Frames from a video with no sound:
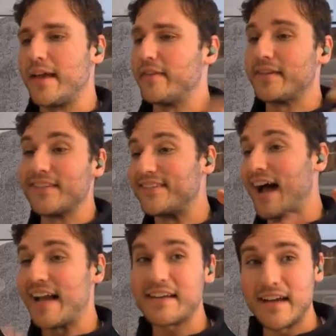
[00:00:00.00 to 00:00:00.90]
And this is
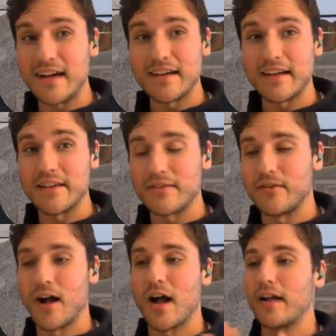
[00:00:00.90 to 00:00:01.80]
not a knock against
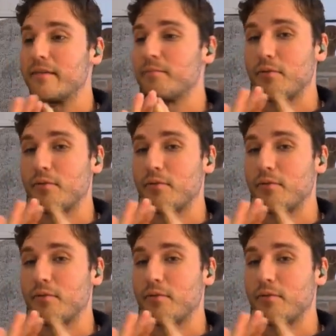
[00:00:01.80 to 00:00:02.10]
Groq.